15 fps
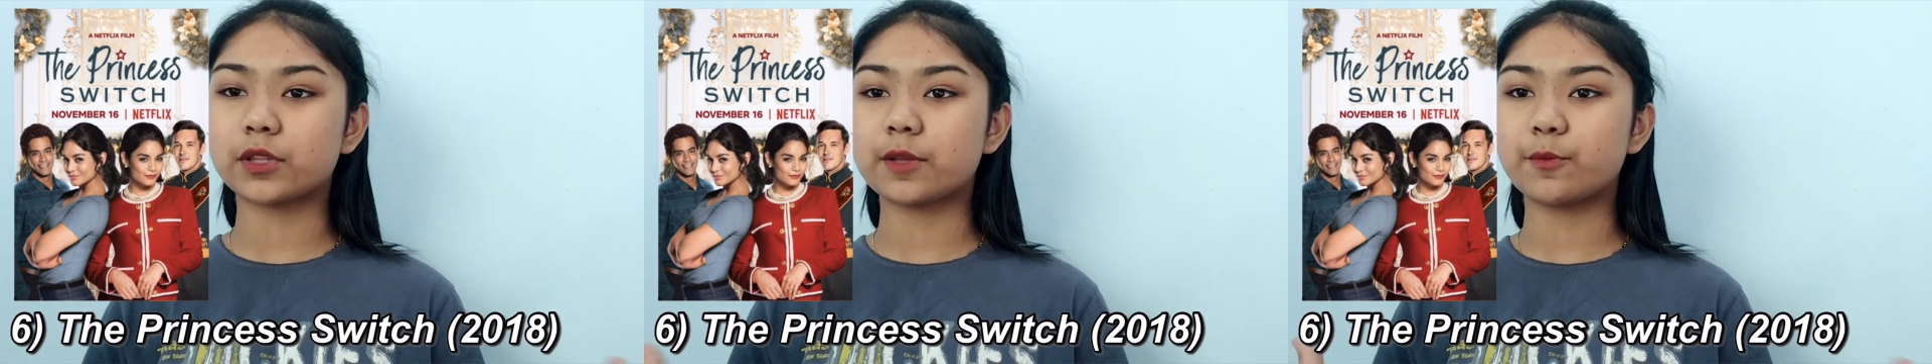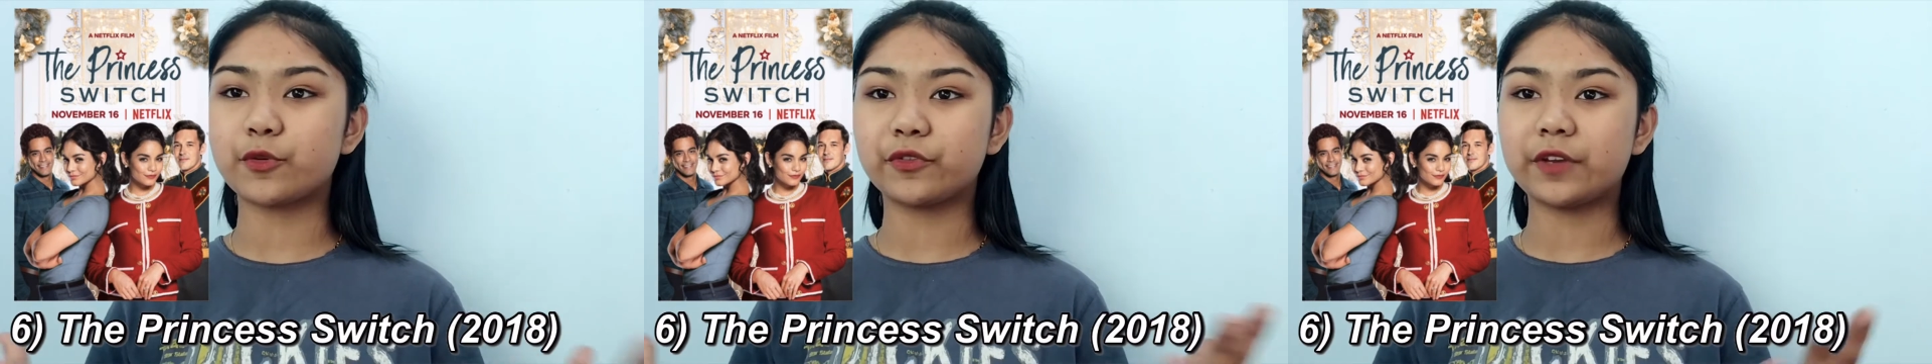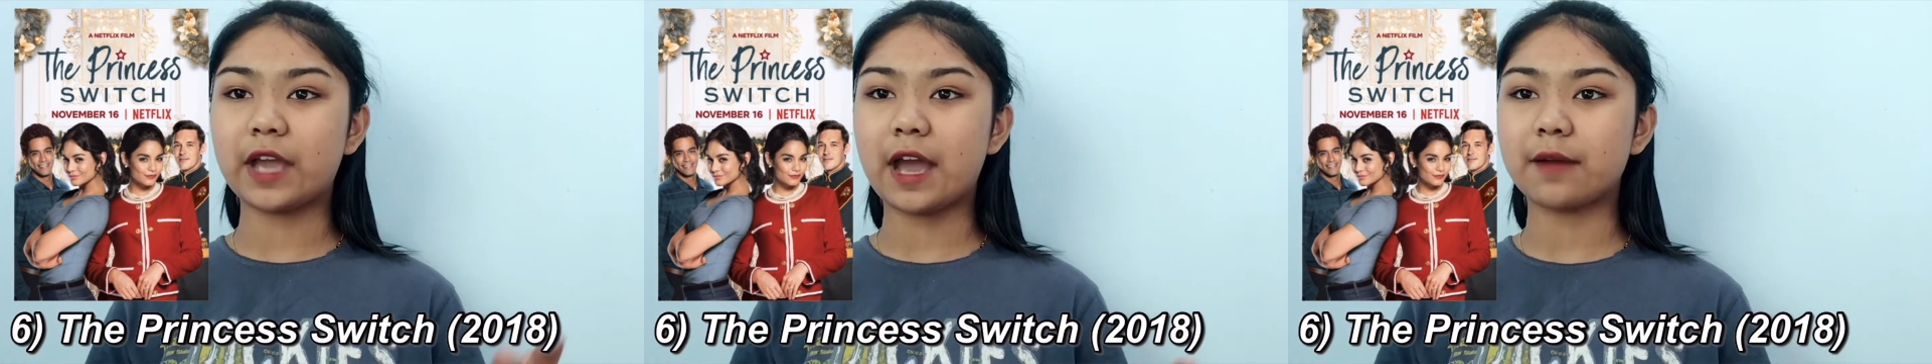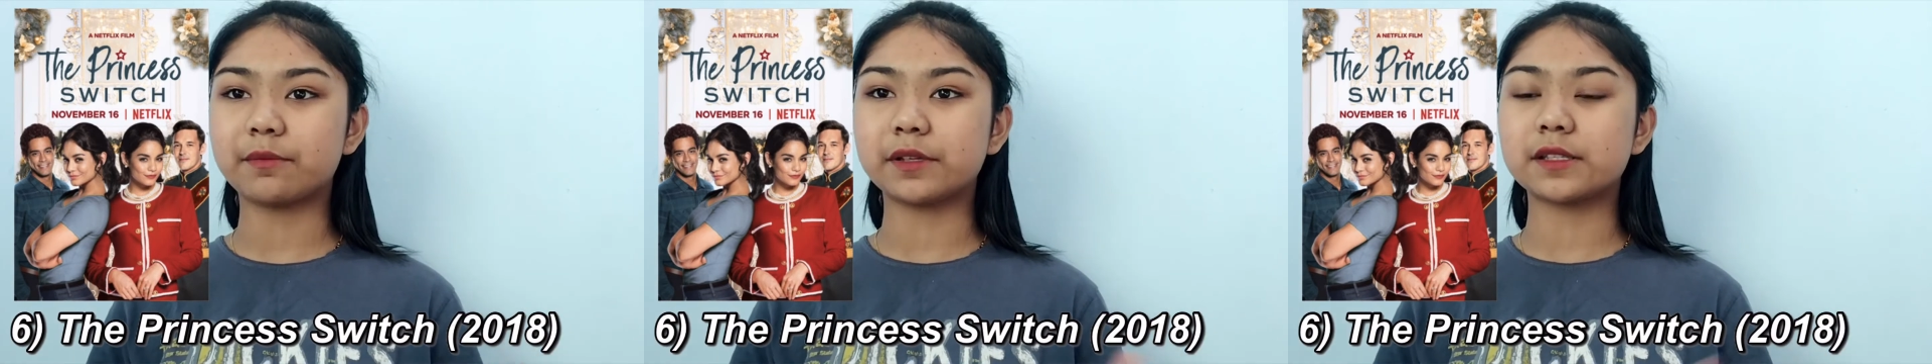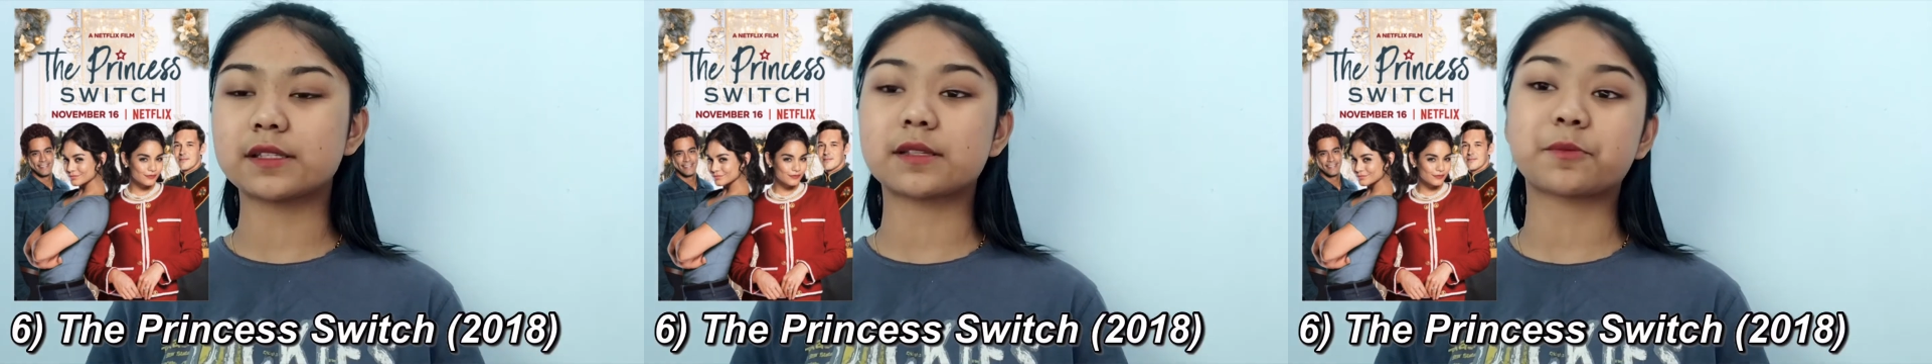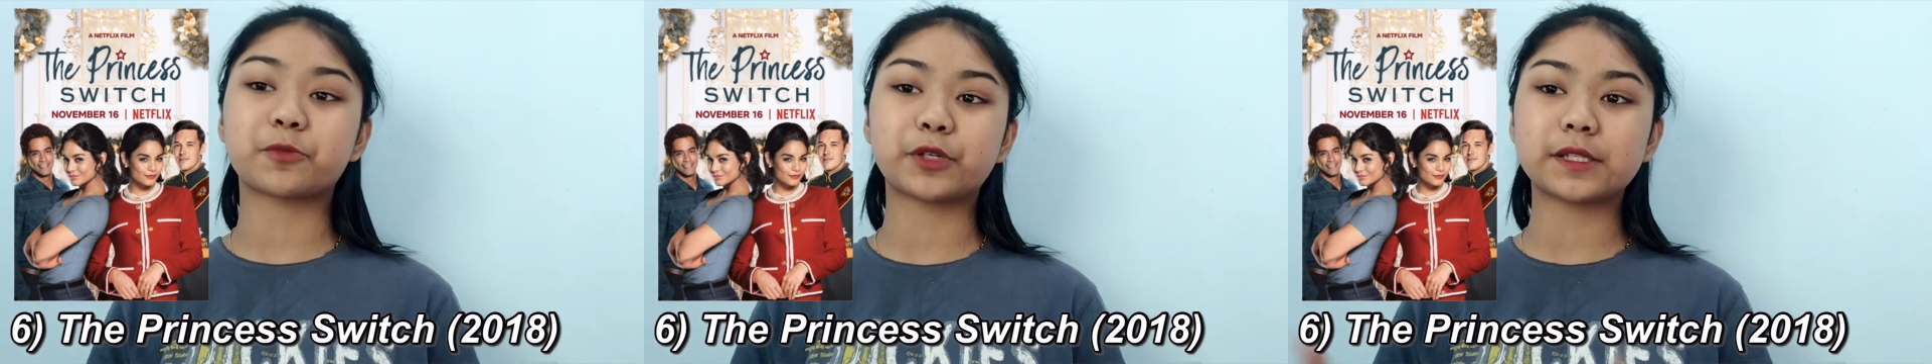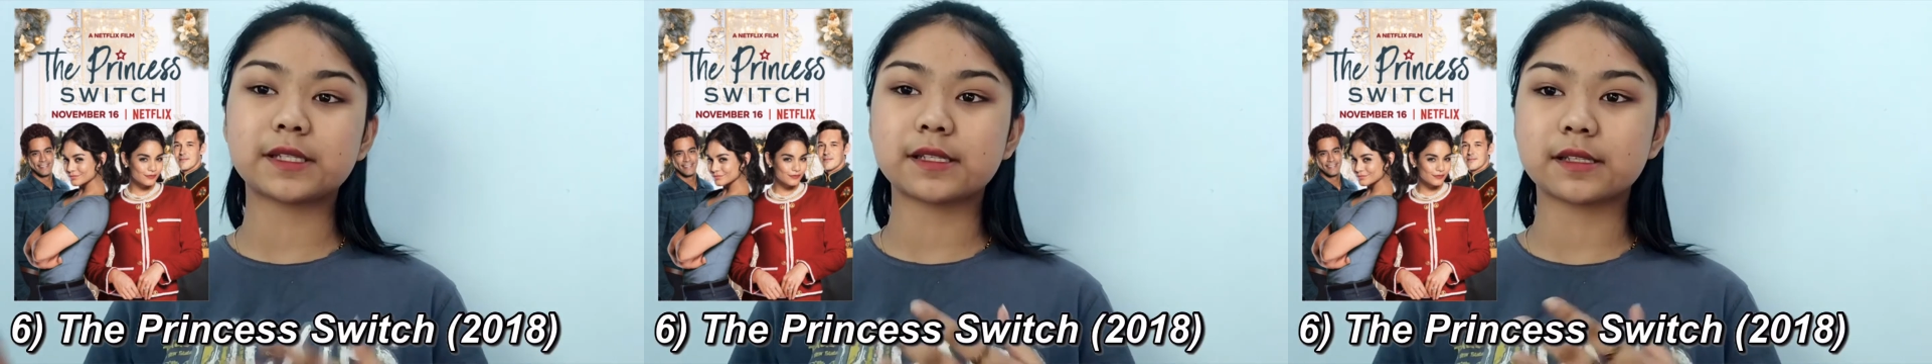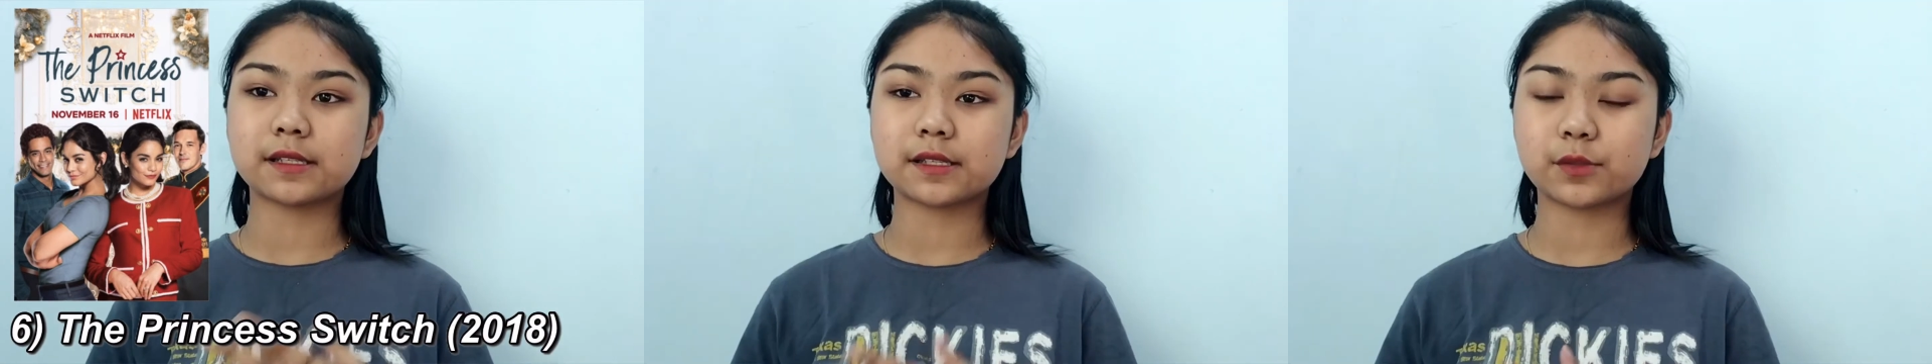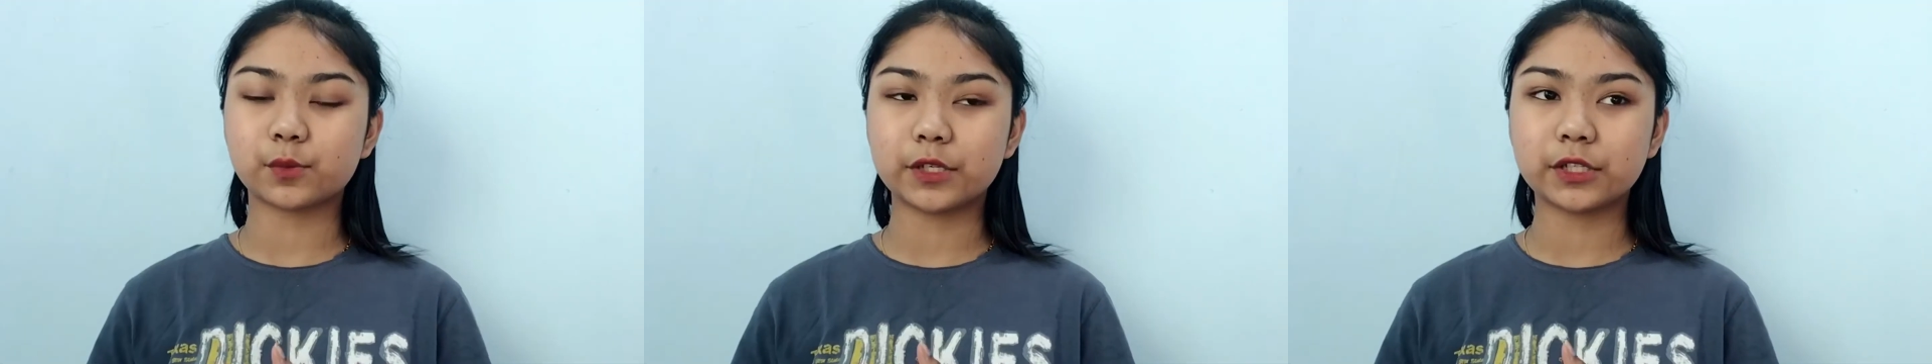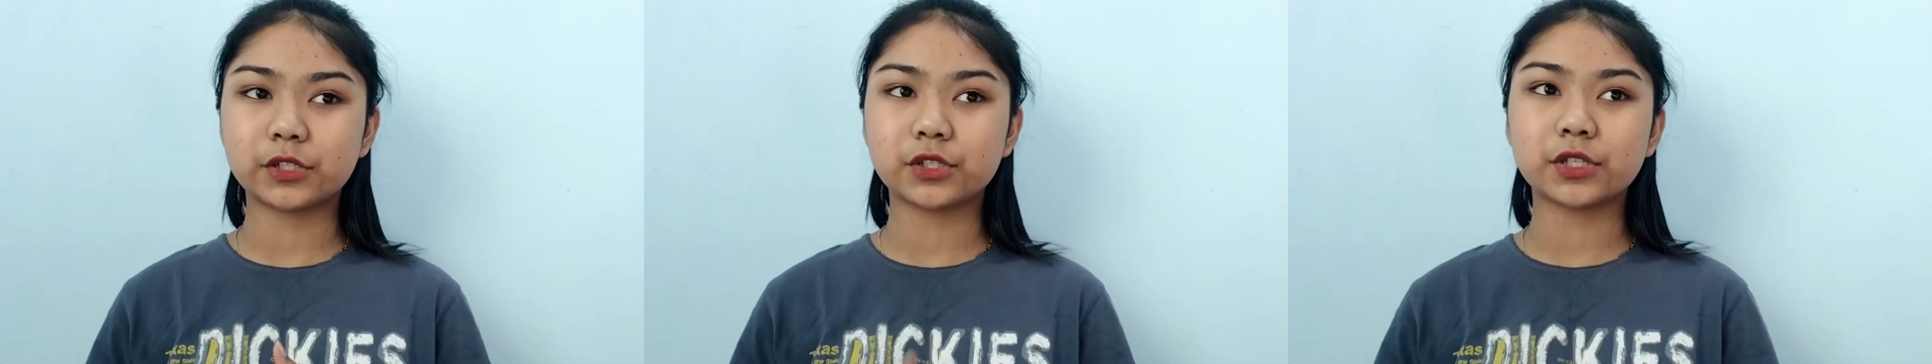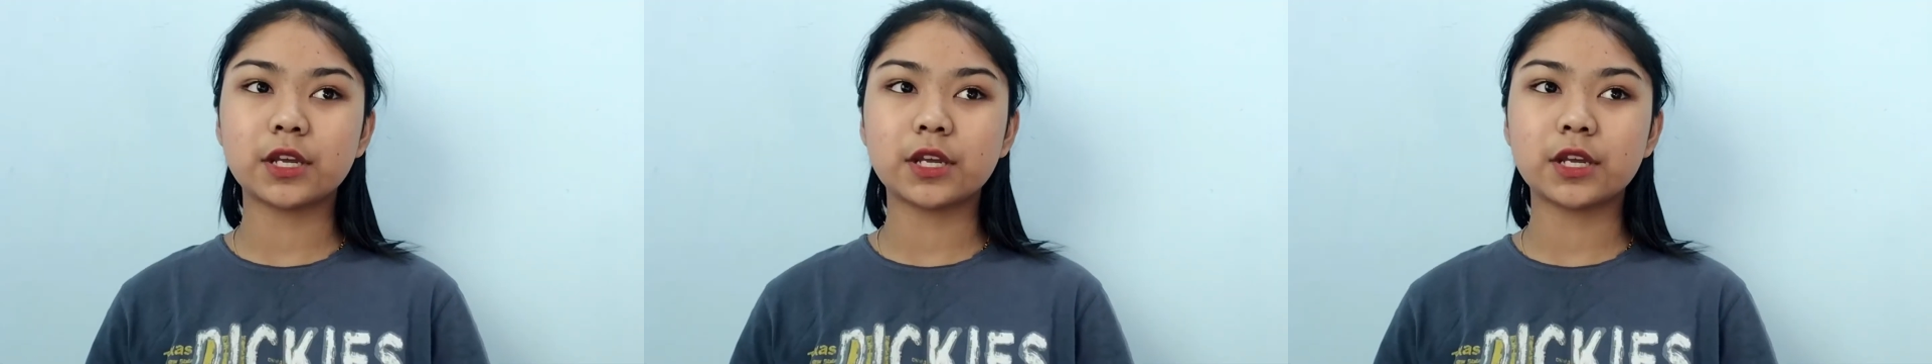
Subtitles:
the movie happens. The princesses switch